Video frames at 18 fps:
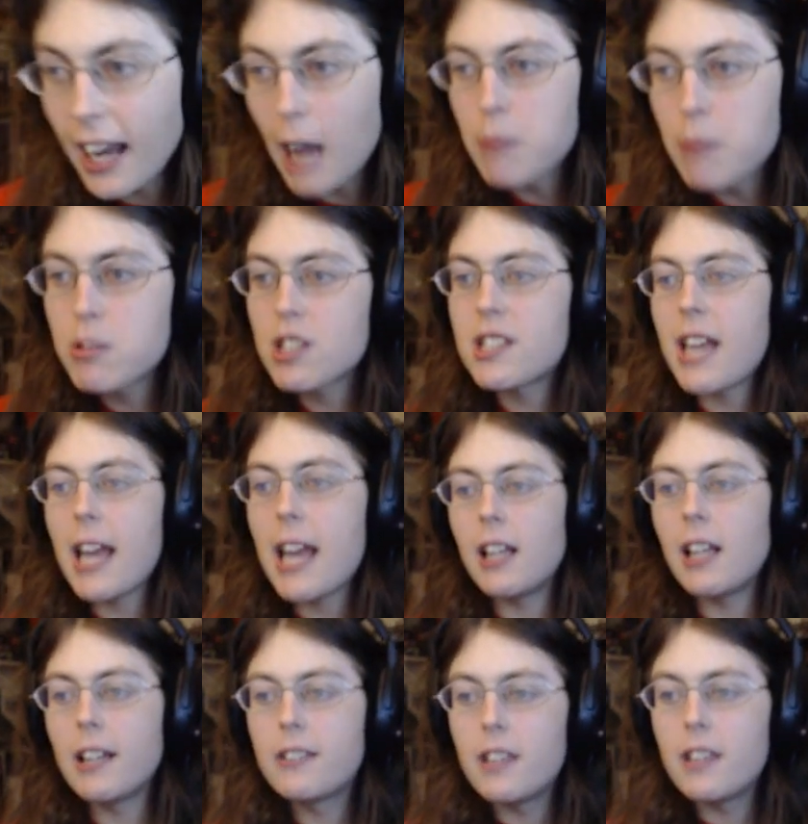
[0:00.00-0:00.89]
just saying,
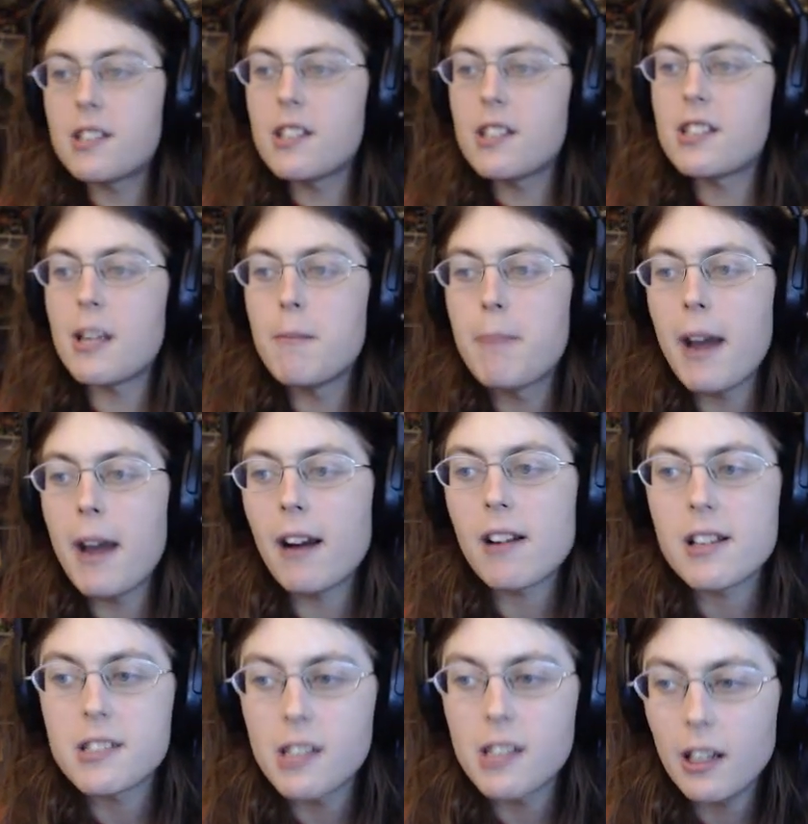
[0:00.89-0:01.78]
like, this is
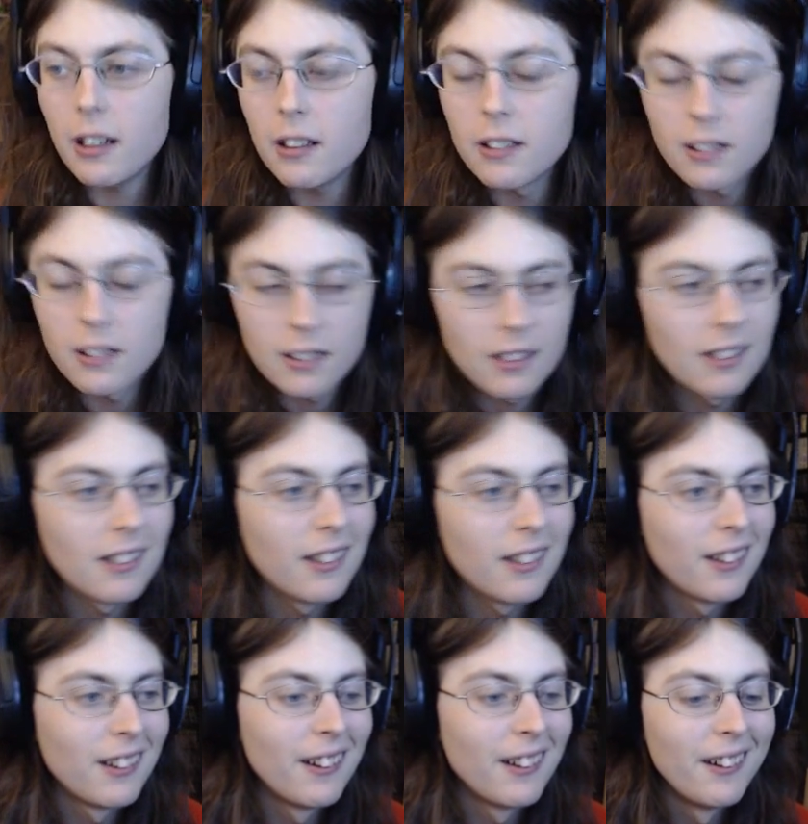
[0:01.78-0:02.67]
embarrassing.
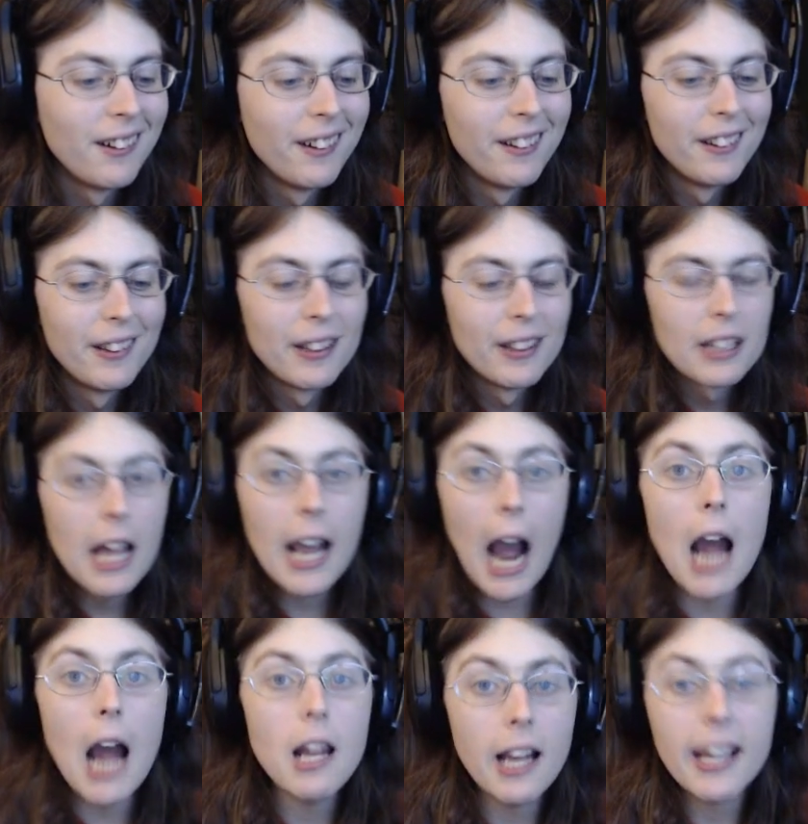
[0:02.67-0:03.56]
Like,
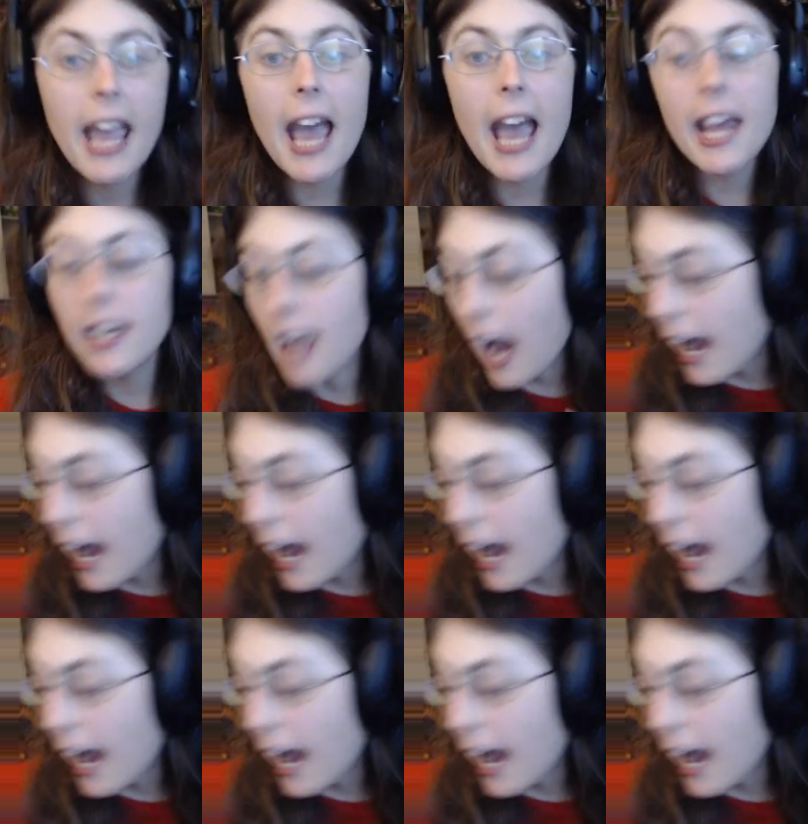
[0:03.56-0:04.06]
I